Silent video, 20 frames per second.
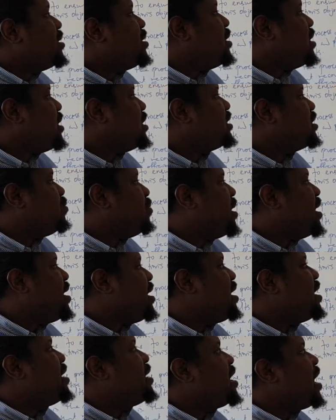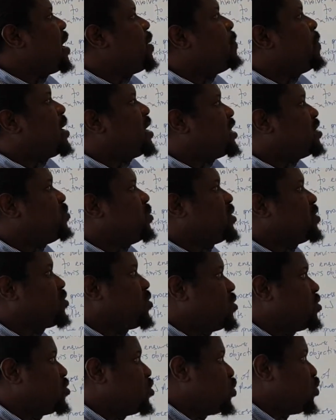this may hinder management
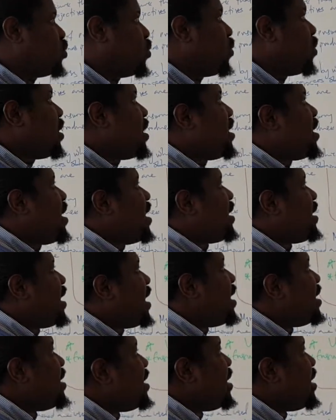control. Again,